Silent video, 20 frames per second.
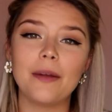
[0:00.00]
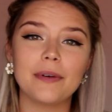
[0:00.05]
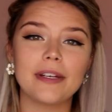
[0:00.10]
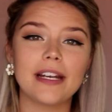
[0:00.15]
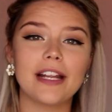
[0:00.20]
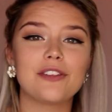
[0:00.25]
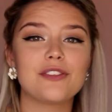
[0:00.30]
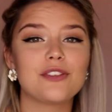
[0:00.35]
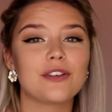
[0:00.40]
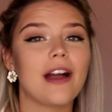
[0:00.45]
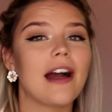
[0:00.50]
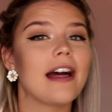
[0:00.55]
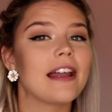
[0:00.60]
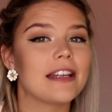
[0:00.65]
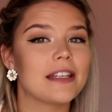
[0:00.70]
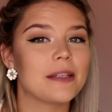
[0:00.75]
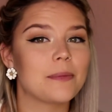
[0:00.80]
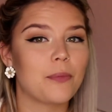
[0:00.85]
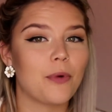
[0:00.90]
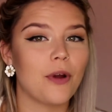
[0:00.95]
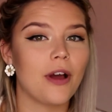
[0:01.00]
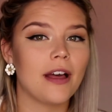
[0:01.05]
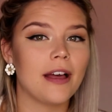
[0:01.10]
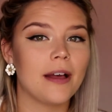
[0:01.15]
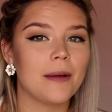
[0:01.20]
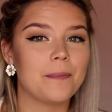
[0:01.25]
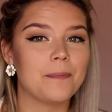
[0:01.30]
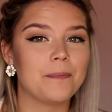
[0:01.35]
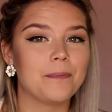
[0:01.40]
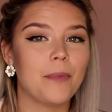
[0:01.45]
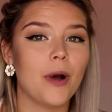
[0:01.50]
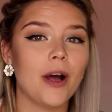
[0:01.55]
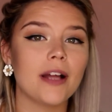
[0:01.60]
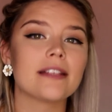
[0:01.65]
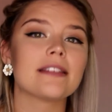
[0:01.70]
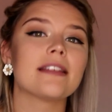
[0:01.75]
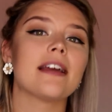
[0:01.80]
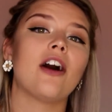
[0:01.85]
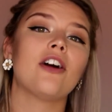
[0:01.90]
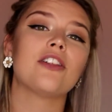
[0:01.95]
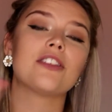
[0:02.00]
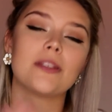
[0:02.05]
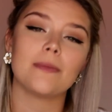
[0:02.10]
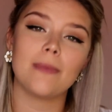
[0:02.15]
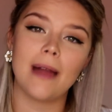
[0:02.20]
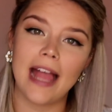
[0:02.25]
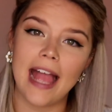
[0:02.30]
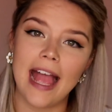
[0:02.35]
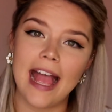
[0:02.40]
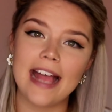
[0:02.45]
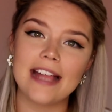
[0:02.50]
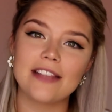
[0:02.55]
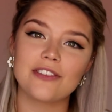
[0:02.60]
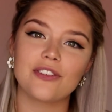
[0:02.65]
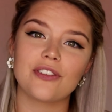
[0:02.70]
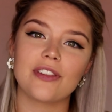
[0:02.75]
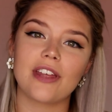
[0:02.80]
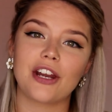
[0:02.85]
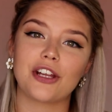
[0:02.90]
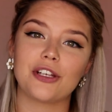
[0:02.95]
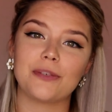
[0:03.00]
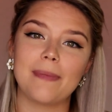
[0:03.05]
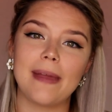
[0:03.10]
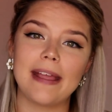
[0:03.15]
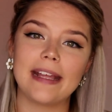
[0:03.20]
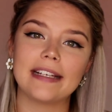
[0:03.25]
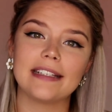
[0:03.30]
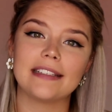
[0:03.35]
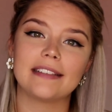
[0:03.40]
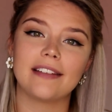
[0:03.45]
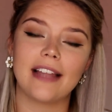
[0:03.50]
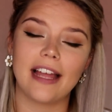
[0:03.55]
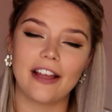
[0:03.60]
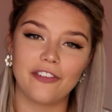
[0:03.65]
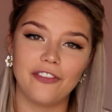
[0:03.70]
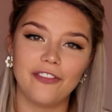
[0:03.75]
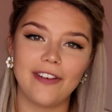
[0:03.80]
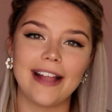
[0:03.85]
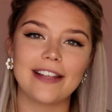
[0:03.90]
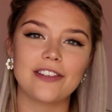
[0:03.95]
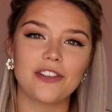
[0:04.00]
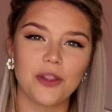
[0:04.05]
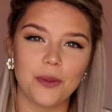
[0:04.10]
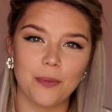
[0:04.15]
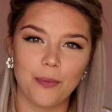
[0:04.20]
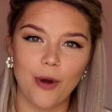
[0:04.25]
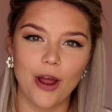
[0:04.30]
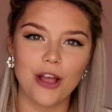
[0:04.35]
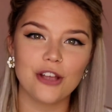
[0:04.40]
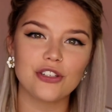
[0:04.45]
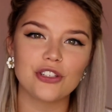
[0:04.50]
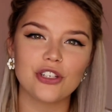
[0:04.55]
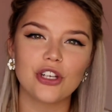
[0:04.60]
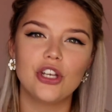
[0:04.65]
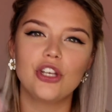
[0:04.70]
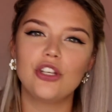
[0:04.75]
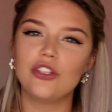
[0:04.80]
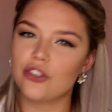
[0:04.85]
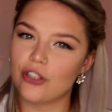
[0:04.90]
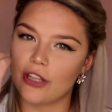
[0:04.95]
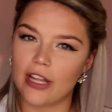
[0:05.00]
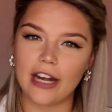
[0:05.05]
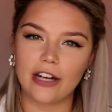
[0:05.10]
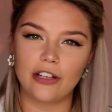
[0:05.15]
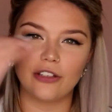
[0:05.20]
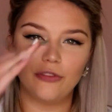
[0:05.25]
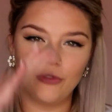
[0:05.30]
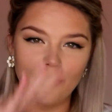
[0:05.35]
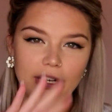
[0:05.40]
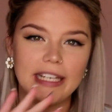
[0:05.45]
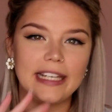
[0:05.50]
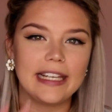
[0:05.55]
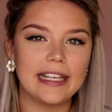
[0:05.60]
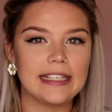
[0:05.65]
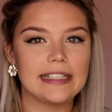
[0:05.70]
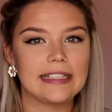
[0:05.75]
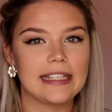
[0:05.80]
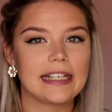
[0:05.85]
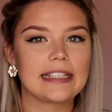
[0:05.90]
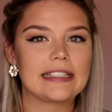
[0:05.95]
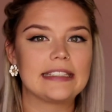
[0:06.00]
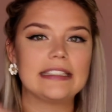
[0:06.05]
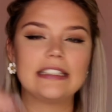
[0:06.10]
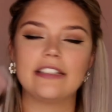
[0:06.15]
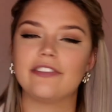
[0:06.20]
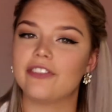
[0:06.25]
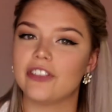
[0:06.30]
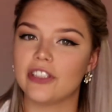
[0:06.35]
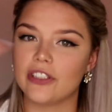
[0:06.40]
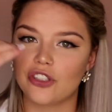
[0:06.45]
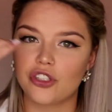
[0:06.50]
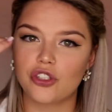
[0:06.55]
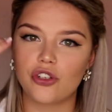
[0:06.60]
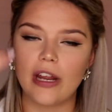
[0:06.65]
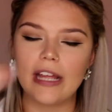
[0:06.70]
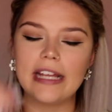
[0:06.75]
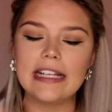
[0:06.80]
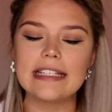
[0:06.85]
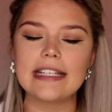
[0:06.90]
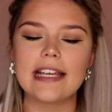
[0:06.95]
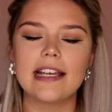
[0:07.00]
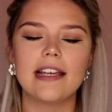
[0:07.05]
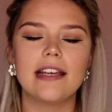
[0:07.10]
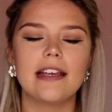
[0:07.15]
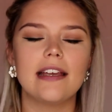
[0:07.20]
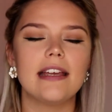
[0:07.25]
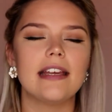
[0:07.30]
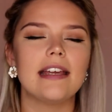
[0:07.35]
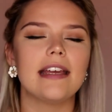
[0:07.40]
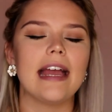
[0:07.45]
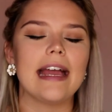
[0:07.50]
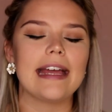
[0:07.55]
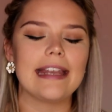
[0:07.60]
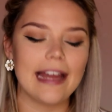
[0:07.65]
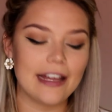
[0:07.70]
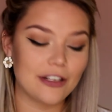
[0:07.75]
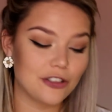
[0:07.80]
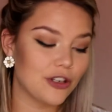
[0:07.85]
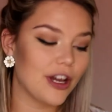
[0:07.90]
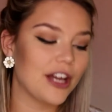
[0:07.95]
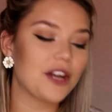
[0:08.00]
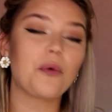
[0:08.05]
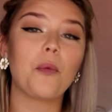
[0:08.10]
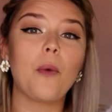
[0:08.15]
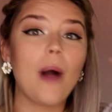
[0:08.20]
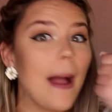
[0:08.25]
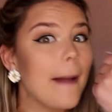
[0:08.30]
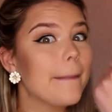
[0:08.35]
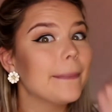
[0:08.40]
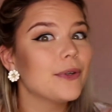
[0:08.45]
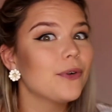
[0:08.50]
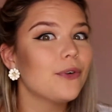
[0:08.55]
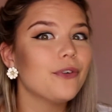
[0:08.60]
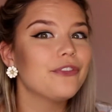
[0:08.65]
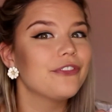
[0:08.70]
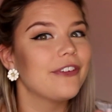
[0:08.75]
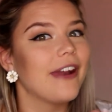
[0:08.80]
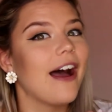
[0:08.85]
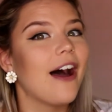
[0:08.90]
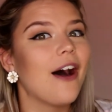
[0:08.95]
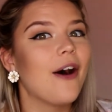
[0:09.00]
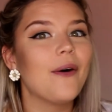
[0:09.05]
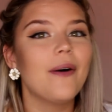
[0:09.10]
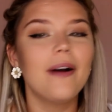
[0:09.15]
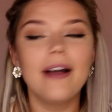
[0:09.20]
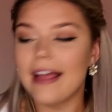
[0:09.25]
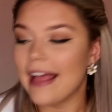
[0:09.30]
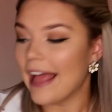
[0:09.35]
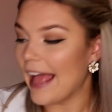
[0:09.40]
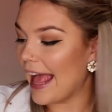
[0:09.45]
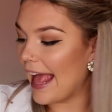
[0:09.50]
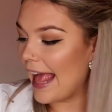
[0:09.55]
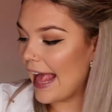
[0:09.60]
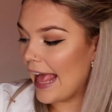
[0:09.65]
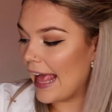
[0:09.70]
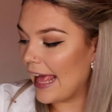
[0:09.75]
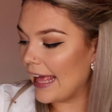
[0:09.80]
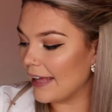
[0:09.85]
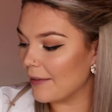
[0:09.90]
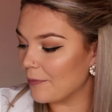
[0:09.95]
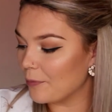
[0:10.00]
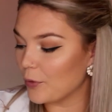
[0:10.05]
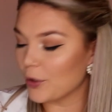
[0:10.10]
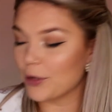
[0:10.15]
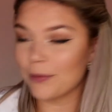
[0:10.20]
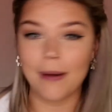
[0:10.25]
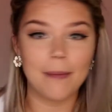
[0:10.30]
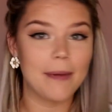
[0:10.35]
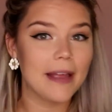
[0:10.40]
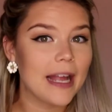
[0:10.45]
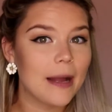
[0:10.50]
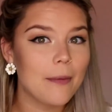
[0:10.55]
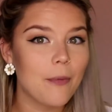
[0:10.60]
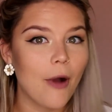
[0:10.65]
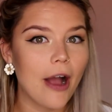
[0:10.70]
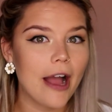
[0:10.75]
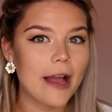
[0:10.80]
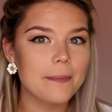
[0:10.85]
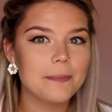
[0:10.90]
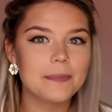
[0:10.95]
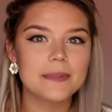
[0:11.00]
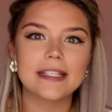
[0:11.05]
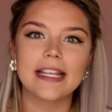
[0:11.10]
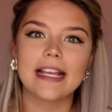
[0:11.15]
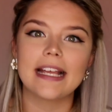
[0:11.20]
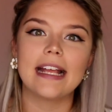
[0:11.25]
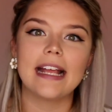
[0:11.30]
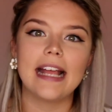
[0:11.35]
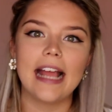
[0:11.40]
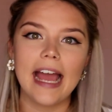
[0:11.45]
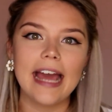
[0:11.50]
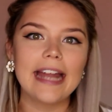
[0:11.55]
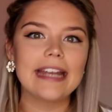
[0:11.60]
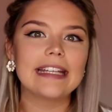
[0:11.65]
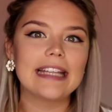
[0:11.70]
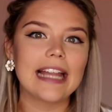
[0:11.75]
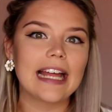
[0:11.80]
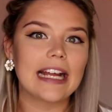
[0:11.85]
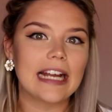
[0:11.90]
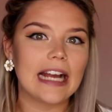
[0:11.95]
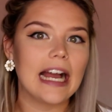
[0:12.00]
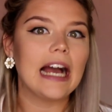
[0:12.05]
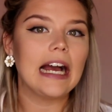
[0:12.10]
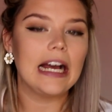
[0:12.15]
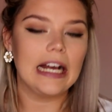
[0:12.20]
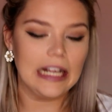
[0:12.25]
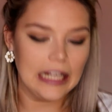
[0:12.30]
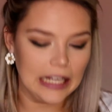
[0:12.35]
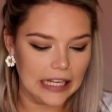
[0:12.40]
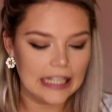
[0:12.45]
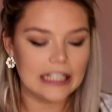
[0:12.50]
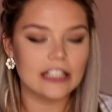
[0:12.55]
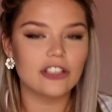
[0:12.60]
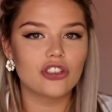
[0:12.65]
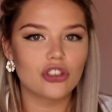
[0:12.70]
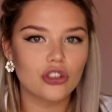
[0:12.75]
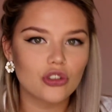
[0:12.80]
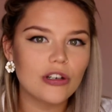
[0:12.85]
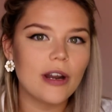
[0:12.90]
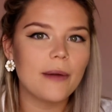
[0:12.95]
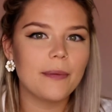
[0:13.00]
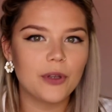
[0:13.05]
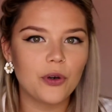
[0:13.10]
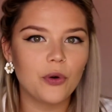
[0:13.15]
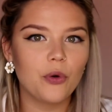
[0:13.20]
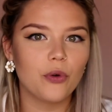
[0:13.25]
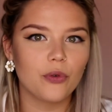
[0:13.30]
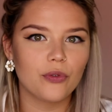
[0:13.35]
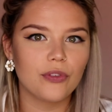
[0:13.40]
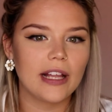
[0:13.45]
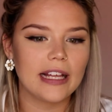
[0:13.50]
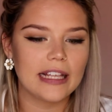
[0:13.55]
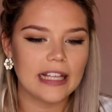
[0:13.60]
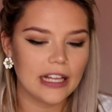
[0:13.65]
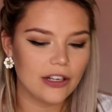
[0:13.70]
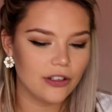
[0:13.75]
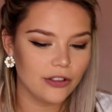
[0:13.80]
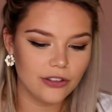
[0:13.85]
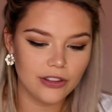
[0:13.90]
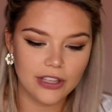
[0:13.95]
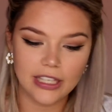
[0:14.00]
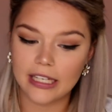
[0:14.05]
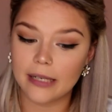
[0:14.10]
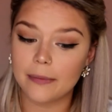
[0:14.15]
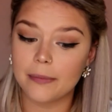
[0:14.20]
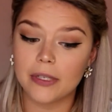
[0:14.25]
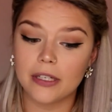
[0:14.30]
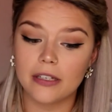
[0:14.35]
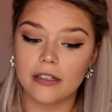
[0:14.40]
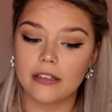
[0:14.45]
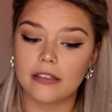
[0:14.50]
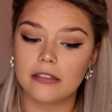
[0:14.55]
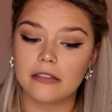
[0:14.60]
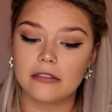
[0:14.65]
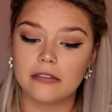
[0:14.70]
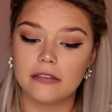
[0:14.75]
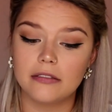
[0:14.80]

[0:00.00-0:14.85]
what I took out of the um, pot onto my hand so that I could make it like flat on the brush so that I could really get it like stiff and straight and I try to wipe it off now and um, with my makeup wipe and it like I had to scrub it off like I don't think I'm gonna